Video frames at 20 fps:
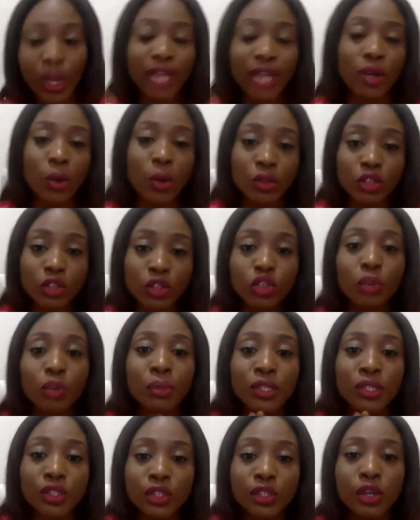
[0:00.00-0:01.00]
and also
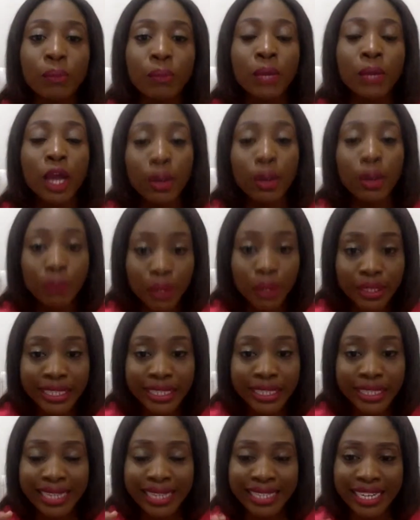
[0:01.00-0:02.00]
dropping some
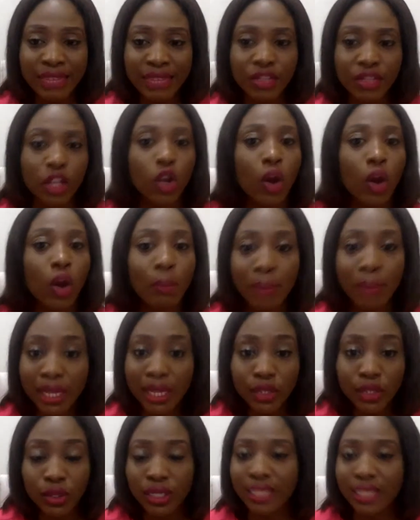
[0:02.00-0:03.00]
punchlines and everything.
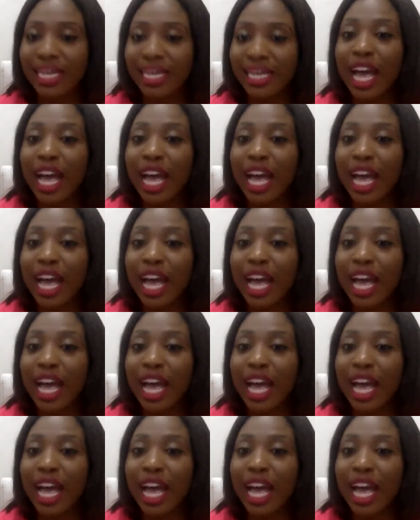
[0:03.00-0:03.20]
Comment on it.